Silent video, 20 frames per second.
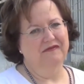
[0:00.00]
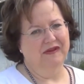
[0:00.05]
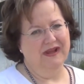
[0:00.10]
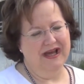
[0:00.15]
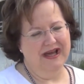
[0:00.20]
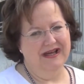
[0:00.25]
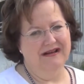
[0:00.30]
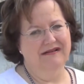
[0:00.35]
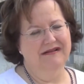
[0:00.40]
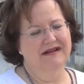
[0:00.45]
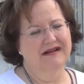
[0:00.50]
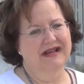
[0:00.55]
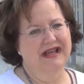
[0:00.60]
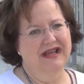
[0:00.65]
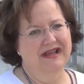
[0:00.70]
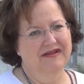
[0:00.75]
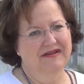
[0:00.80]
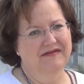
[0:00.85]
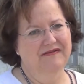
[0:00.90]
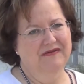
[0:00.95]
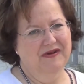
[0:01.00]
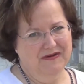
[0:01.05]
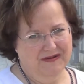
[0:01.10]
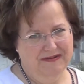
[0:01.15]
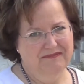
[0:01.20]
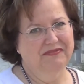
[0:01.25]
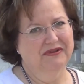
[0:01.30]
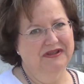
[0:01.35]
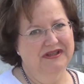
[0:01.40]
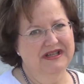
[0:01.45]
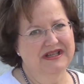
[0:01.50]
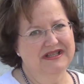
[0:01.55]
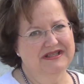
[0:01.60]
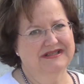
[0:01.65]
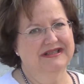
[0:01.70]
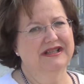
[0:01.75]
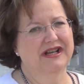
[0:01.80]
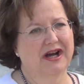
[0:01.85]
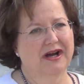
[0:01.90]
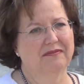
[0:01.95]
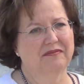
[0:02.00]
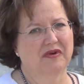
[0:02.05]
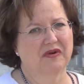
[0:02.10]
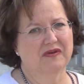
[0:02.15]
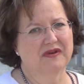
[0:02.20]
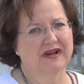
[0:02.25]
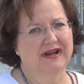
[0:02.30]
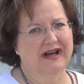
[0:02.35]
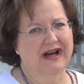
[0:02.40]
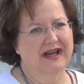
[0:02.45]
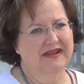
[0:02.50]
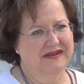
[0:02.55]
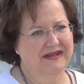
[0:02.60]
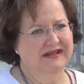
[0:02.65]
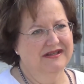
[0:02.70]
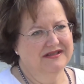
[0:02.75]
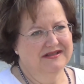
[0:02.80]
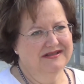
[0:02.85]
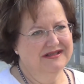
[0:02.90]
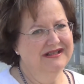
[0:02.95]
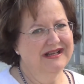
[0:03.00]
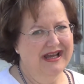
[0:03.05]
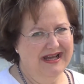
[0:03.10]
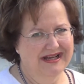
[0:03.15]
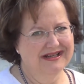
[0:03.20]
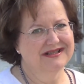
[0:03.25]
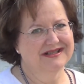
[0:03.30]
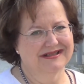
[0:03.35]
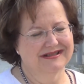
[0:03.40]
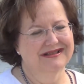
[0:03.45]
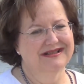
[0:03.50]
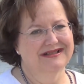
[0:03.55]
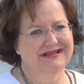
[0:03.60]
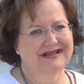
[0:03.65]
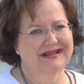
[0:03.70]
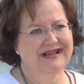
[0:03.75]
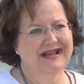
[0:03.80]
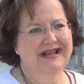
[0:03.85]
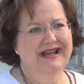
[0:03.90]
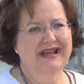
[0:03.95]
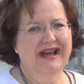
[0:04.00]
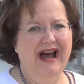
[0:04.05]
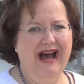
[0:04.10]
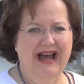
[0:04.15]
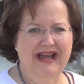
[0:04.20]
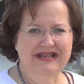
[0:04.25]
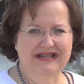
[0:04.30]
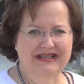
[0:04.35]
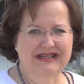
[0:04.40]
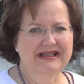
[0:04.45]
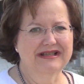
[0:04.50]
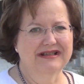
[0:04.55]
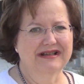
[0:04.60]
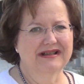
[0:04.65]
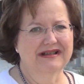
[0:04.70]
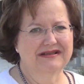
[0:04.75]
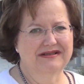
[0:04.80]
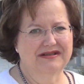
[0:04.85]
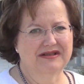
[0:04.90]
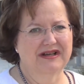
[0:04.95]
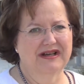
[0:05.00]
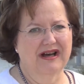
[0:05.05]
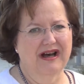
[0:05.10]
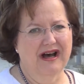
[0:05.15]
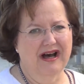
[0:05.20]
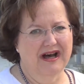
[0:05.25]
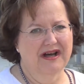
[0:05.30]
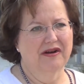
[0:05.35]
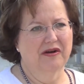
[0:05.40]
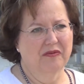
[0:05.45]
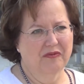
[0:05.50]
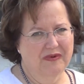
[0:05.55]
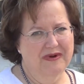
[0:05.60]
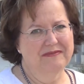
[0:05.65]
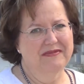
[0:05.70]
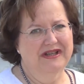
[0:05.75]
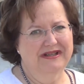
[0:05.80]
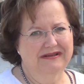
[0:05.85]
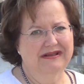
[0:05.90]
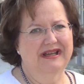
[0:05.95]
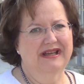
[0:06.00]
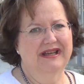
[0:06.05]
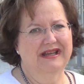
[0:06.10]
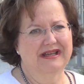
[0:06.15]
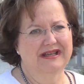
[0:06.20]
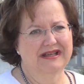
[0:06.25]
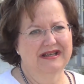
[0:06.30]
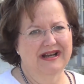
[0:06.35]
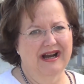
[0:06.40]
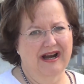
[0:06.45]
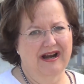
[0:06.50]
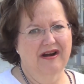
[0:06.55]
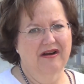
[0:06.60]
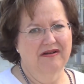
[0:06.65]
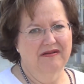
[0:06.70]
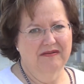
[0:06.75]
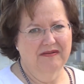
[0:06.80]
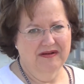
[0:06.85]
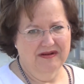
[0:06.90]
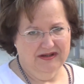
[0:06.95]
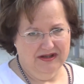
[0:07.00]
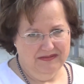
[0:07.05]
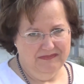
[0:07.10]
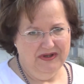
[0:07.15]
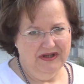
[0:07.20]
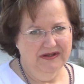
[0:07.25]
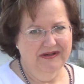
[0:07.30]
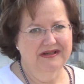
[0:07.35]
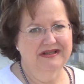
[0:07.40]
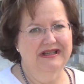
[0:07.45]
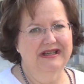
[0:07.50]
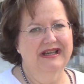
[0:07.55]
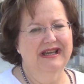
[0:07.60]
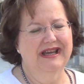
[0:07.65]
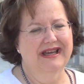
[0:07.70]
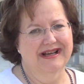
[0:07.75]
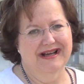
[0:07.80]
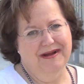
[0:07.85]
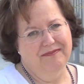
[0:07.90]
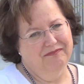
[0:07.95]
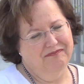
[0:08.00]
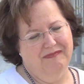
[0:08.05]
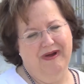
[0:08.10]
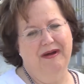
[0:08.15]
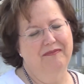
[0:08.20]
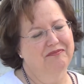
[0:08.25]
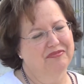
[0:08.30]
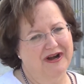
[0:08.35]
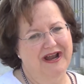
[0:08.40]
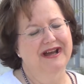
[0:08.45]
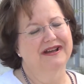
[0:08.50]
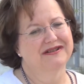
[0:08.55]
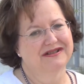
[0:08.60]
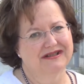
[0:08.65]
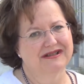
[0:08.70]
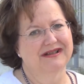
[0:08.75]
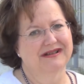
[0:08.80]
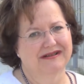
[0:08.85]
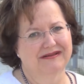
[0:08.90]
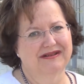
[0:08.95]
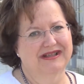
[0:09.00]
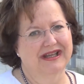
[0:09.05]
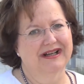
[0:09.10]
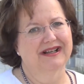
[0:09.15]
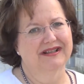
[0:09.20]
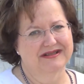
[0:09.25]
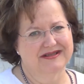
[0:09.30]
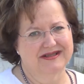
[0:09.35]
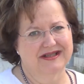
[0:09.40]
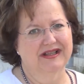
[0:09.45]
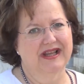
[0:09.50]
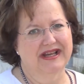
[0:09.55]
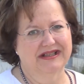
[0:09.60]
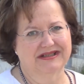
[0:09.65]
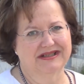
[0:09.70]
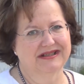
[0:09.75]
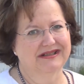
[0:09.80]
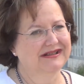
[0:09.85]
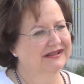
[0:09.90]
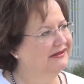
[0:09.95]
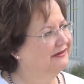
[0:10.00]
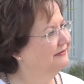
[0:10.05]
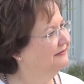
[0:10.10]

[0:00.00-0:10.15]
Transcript: flattered and very pleased and humbled. I think it's an excellent idea to honor women in our community, and I'm proud to get selected.